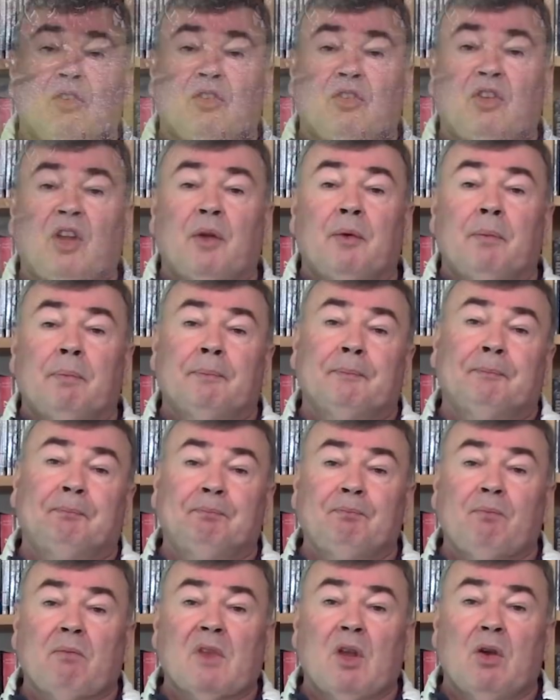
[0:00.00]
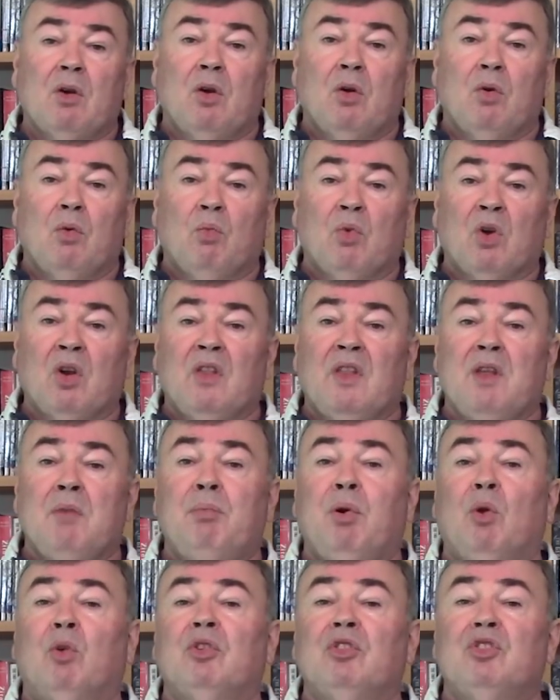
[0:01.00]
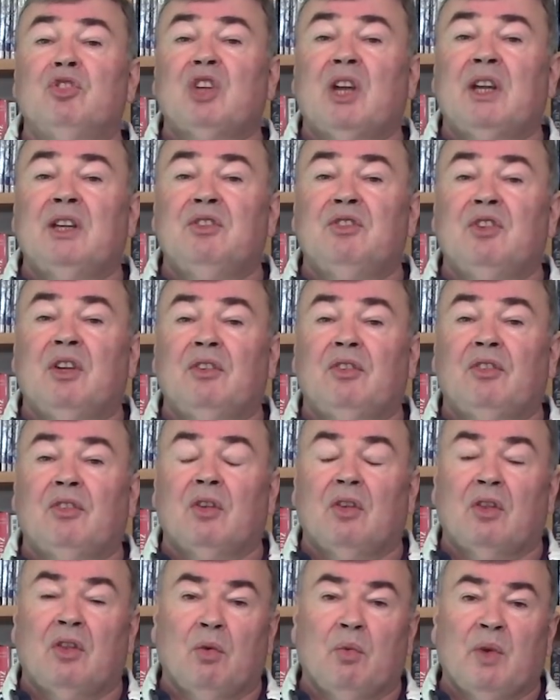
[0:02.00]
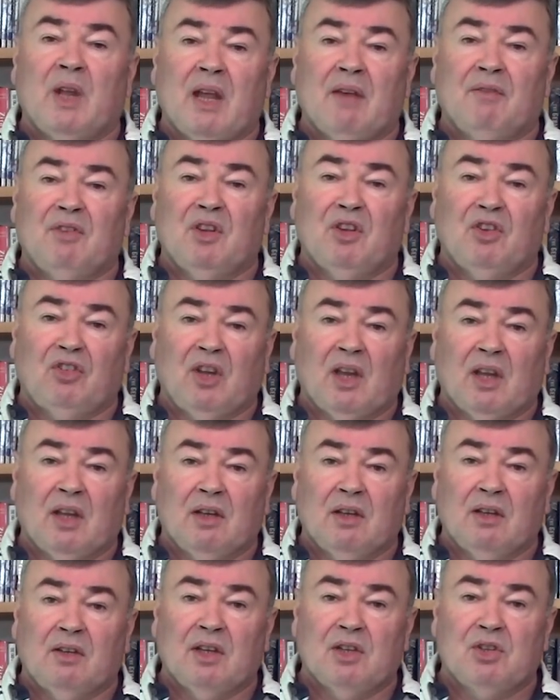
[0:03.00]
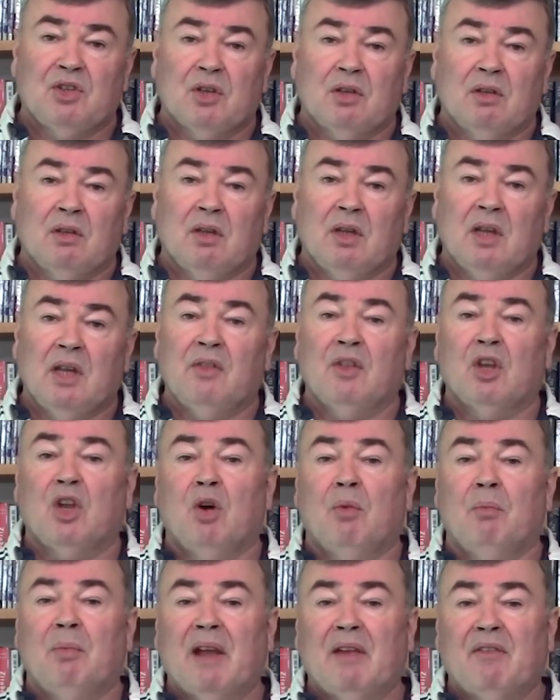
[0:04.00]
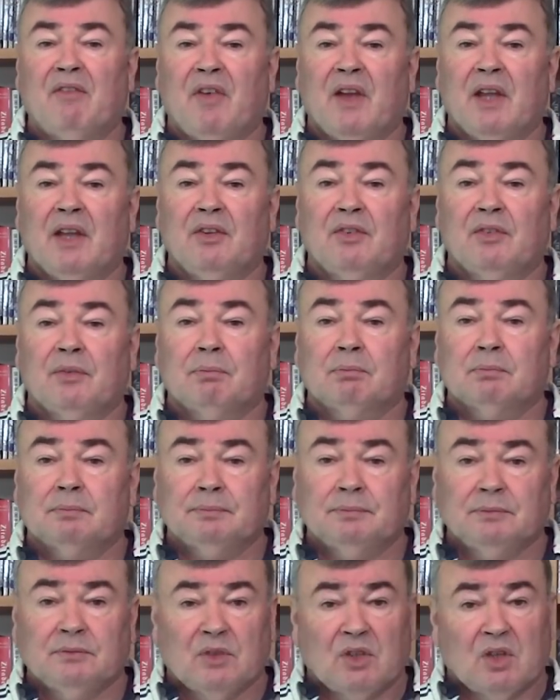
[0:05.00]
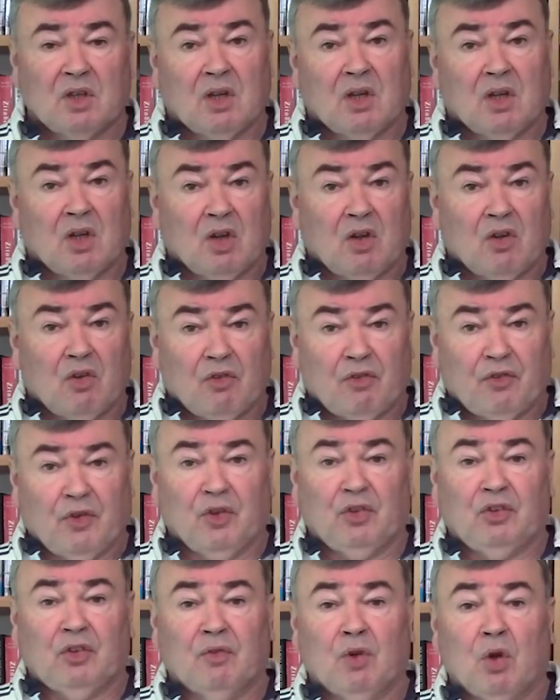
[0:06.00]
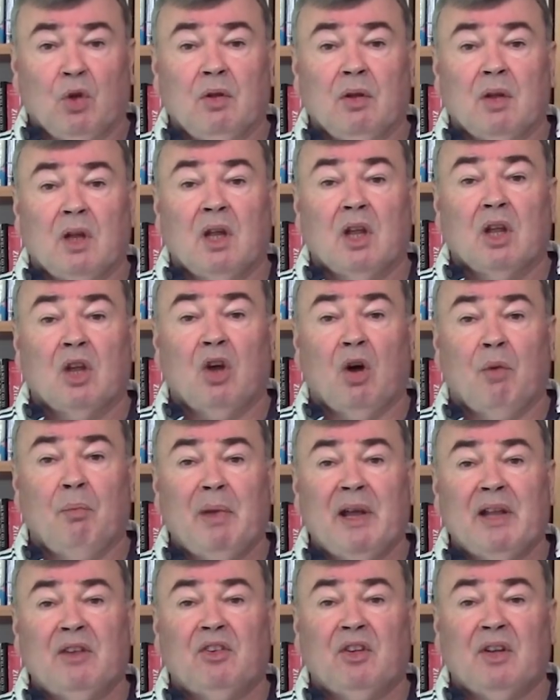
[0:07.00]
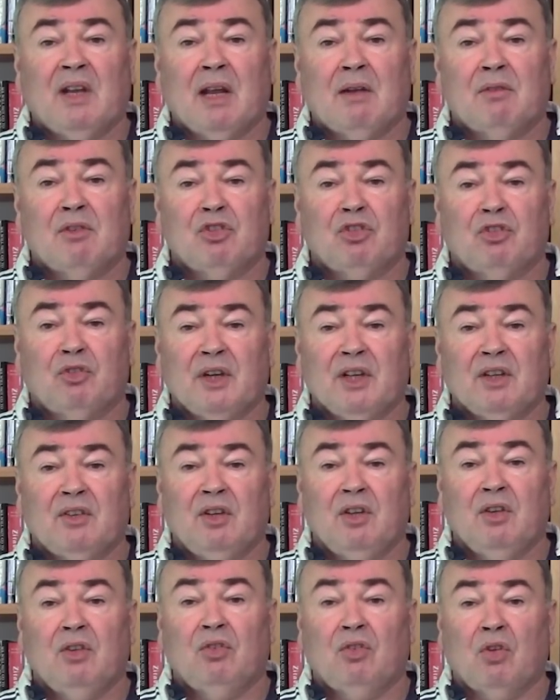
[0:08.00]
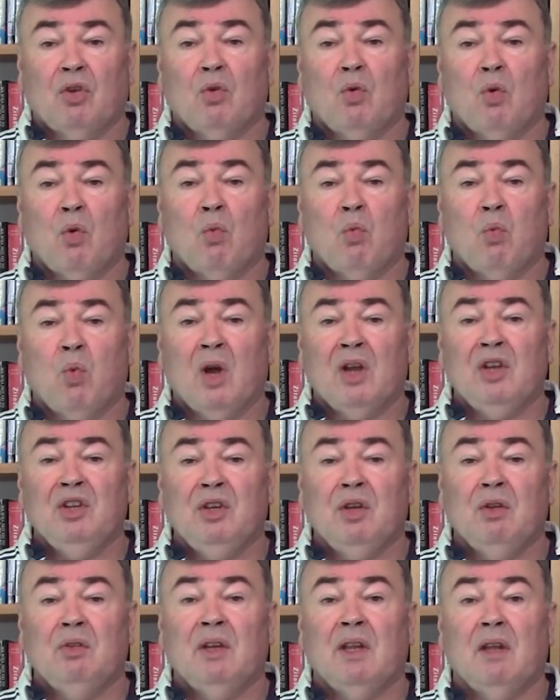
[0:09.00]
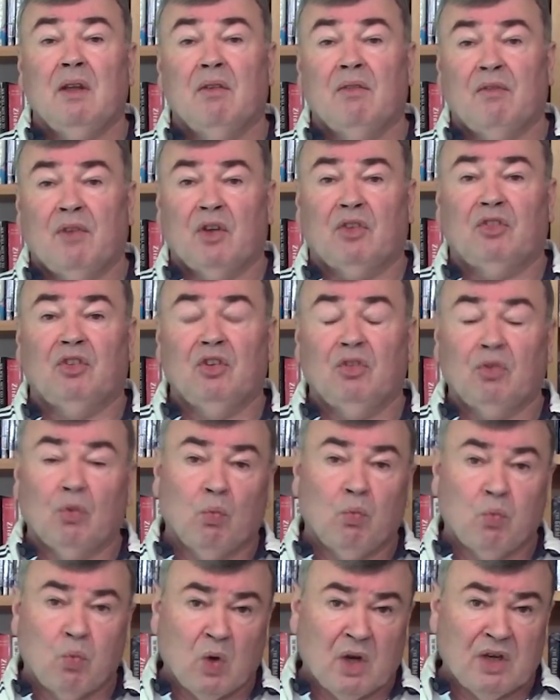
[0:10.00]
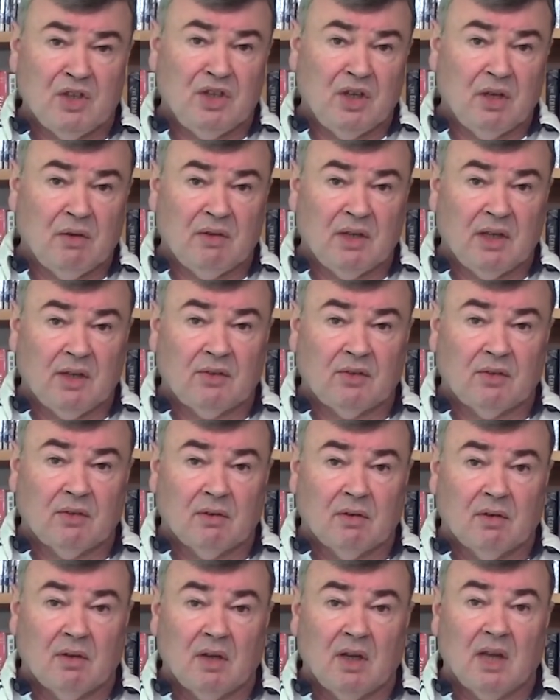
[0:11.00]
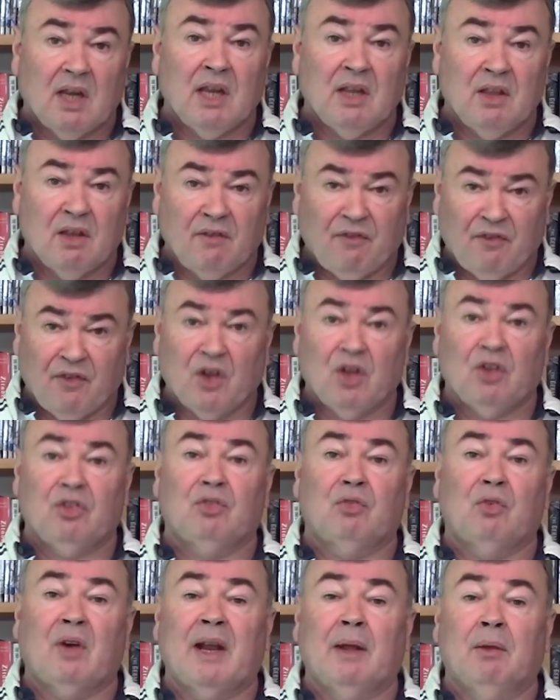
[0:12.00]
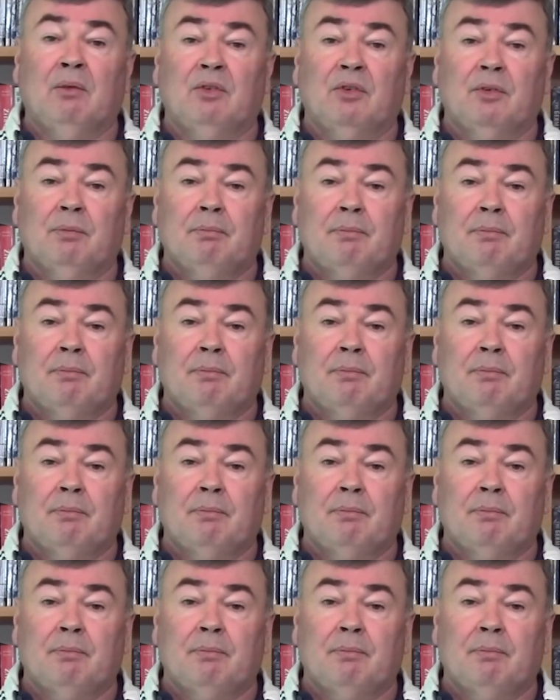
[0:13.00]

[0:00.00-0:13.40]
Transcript: So, what are the important changes that we have in the second edition in the combat phase? First of all, combats are now restricted to 1 unit versus 1 unit in the first round.